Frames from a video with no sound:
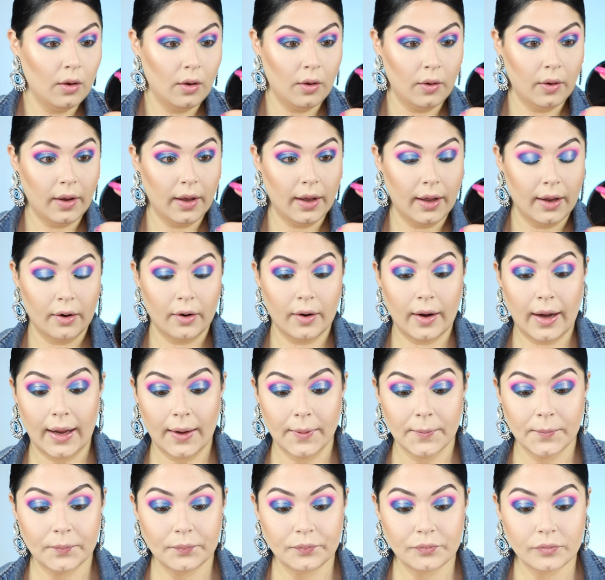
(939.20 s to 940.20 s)
Okay, great.
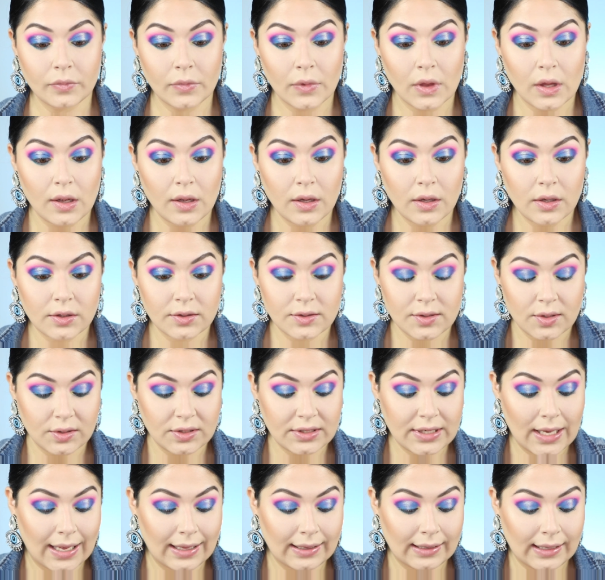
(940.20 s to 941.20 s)
So
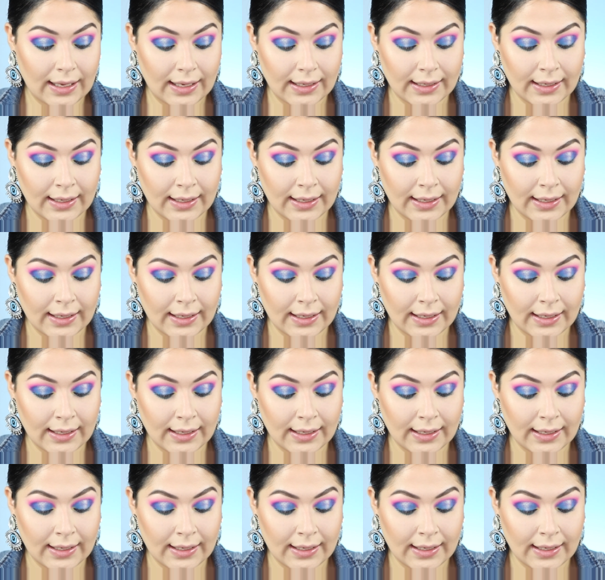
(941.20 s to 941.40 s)
tight